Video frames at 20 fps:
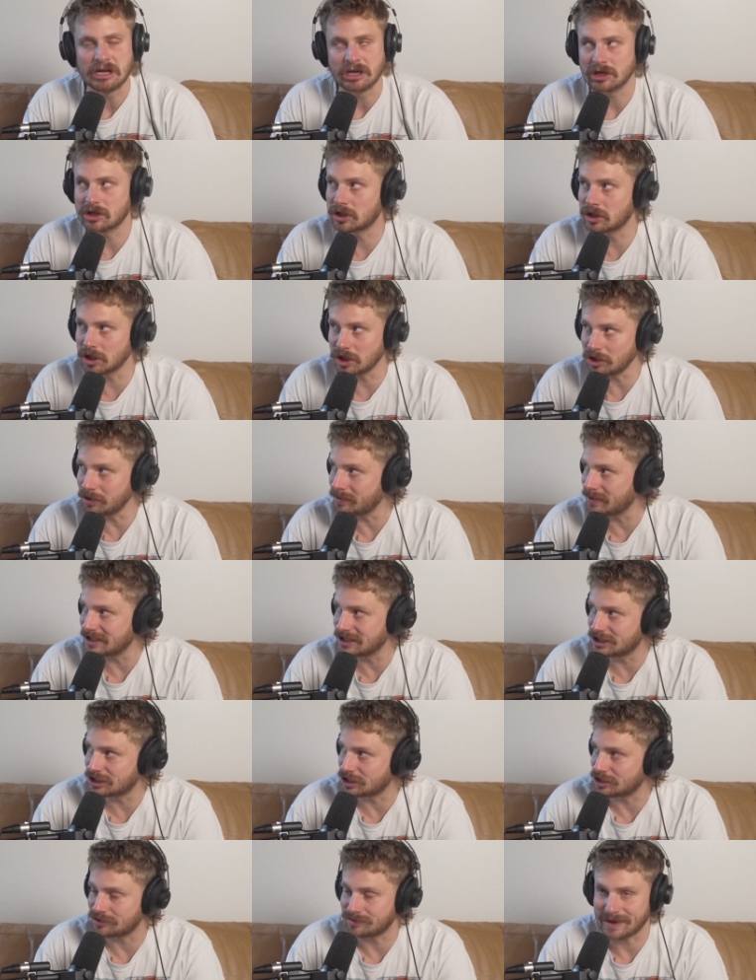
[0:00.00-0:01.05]
gloom and
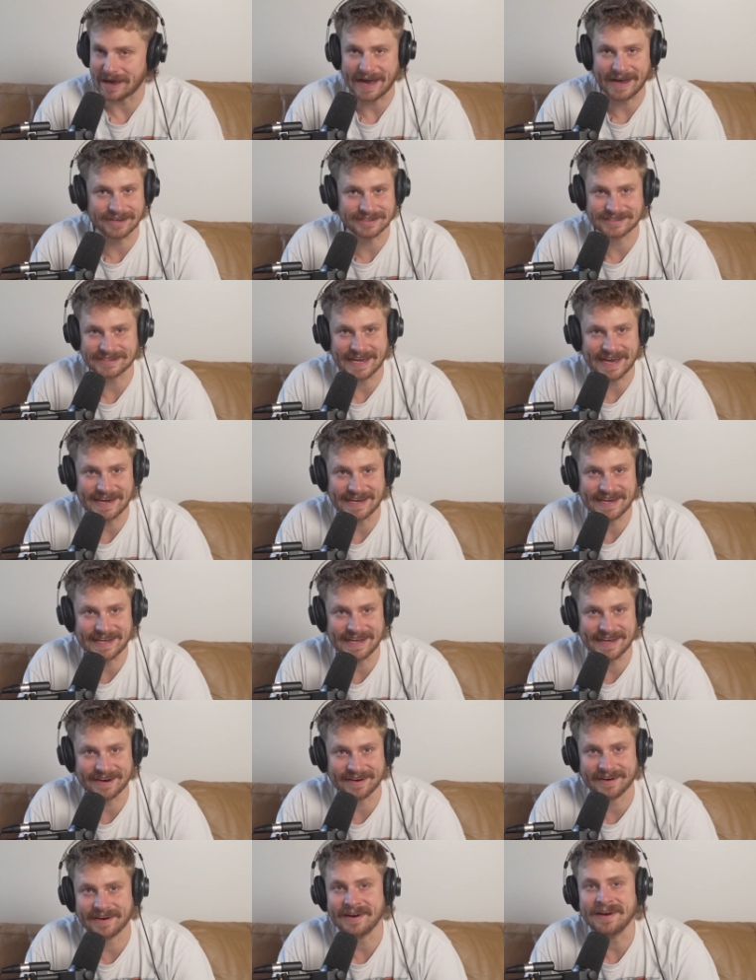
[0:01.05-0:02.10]
doom outside
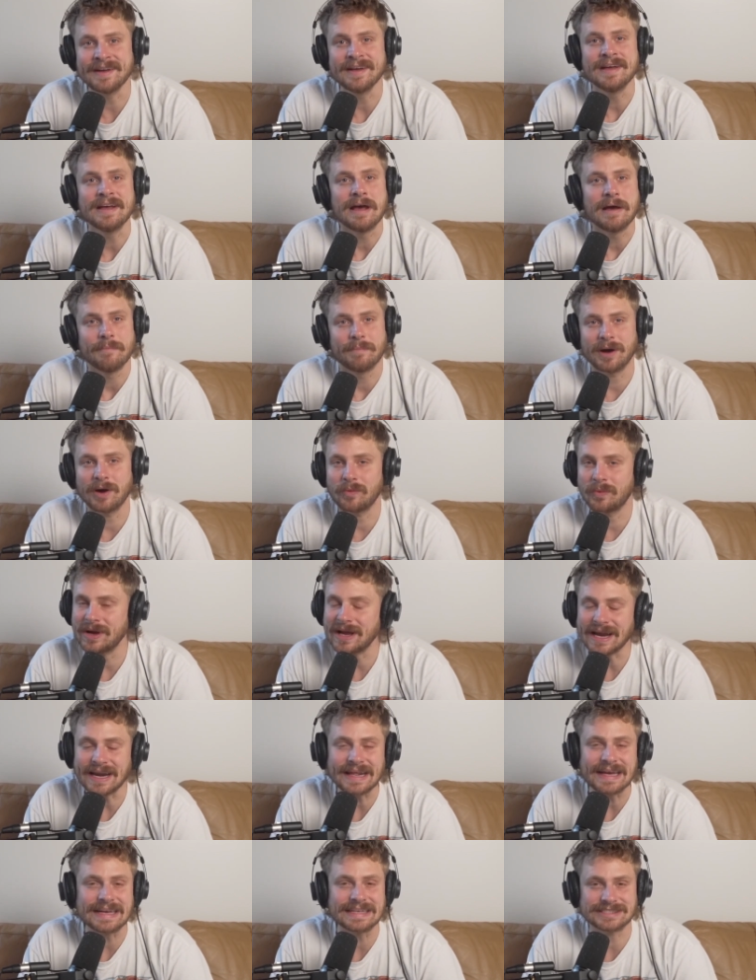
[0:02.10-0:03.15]
here. But we got
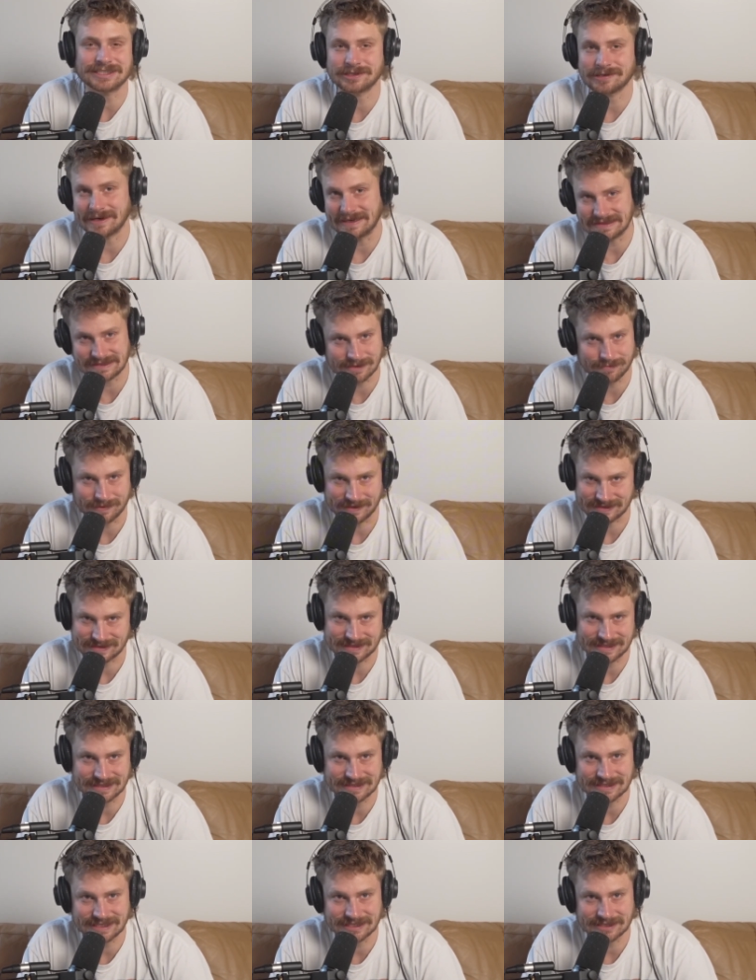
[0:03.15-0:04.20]
to get straight to
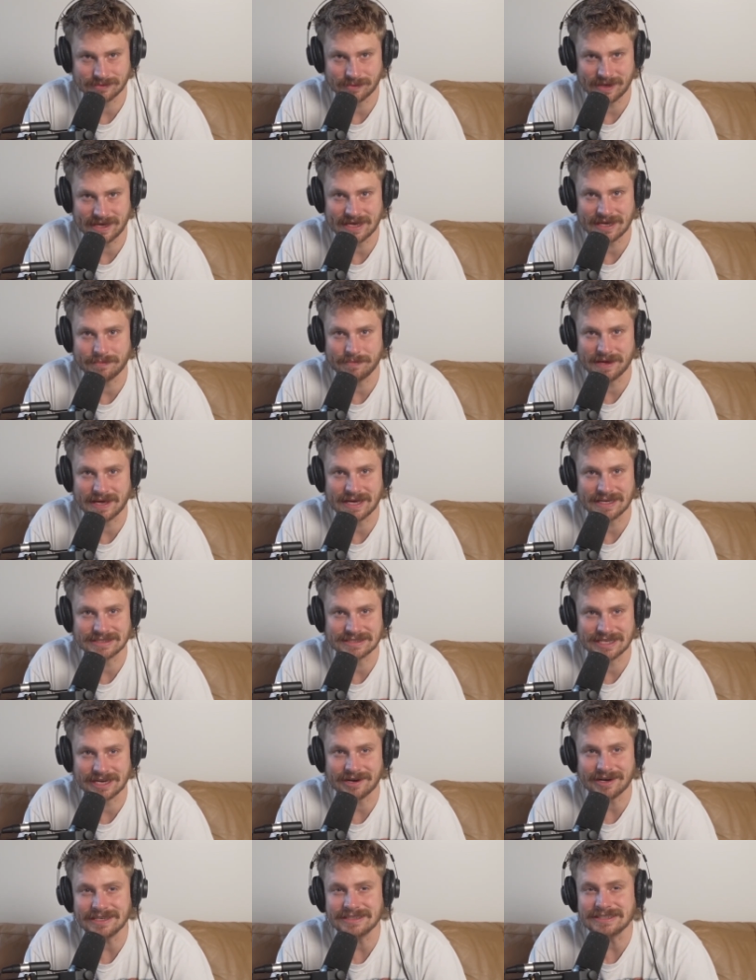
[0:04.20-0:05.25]
business this week because
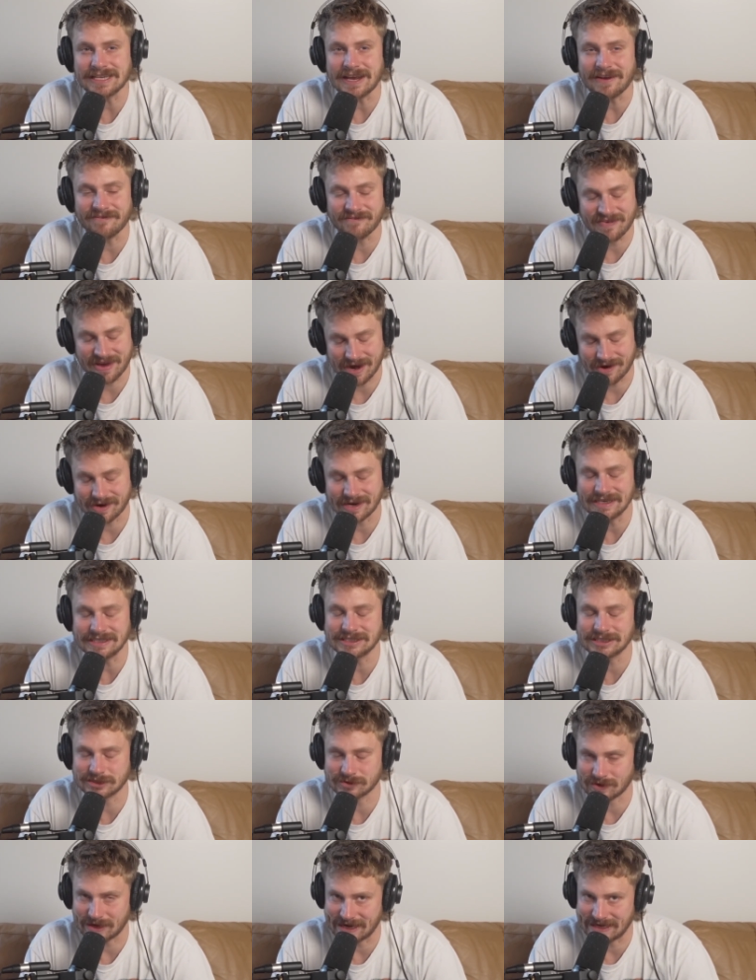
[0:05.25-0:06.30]
there is a very
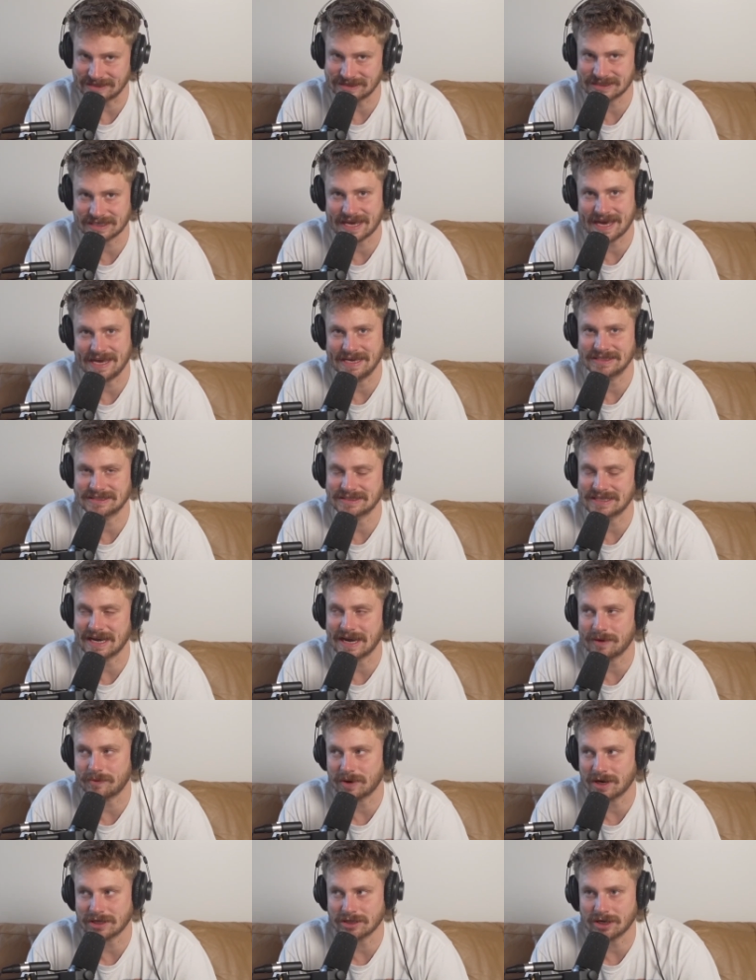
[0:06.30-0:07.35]
strange case that I
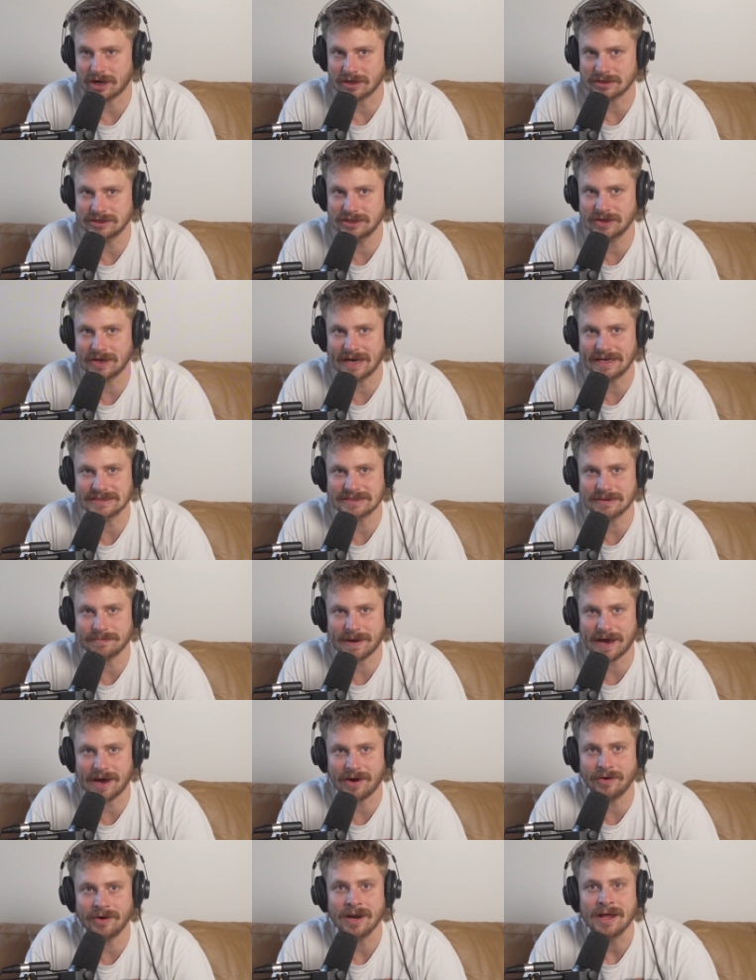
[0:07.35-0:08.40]
want to talk to you guys
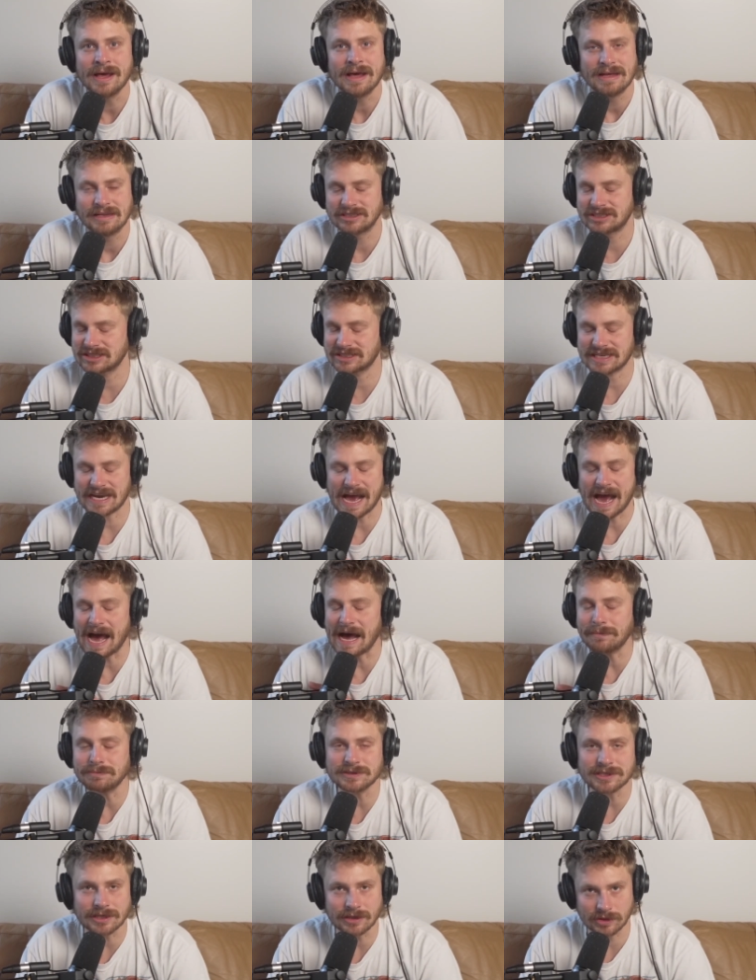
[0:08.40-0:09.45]
about. Just
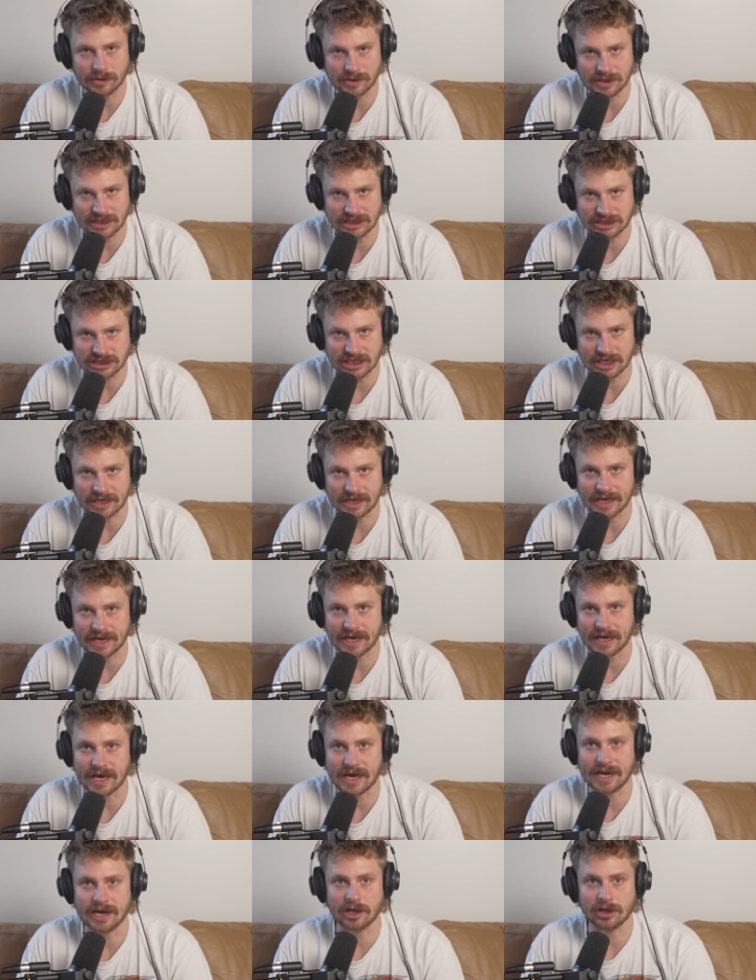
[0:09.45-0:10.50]
absolutely chilling.
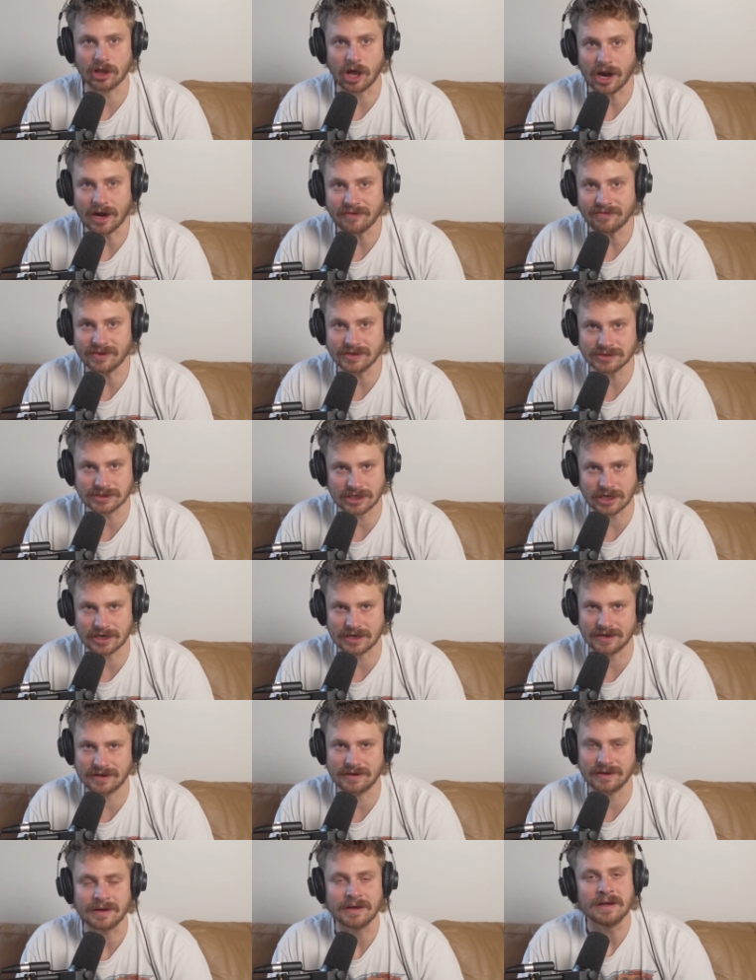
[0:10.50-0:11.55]
And a lot of you
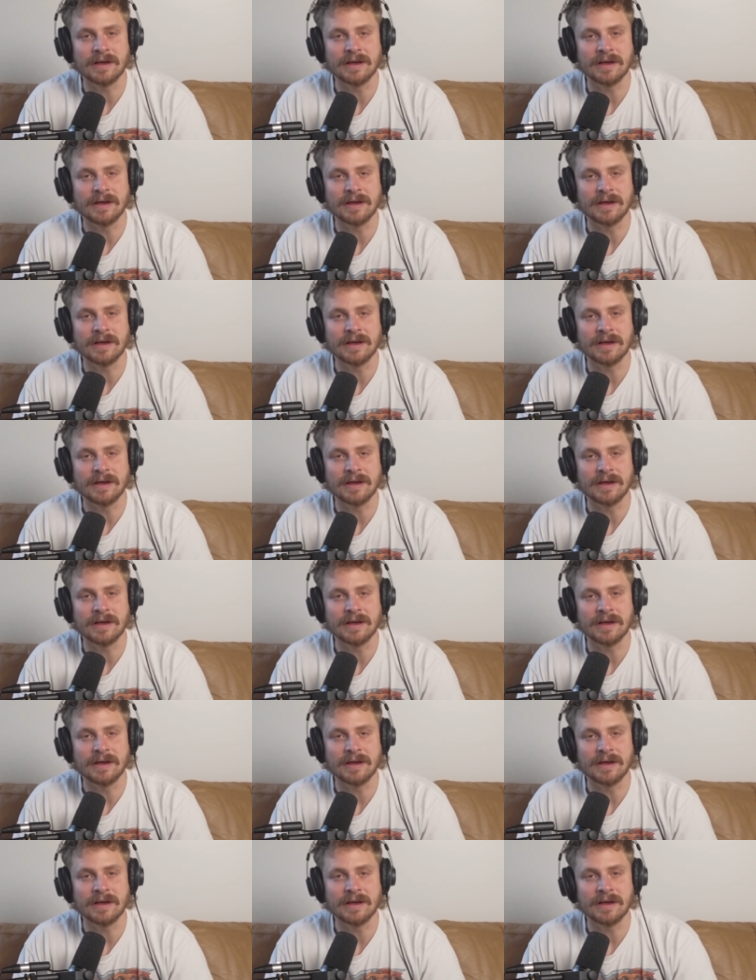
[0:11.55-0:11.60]
started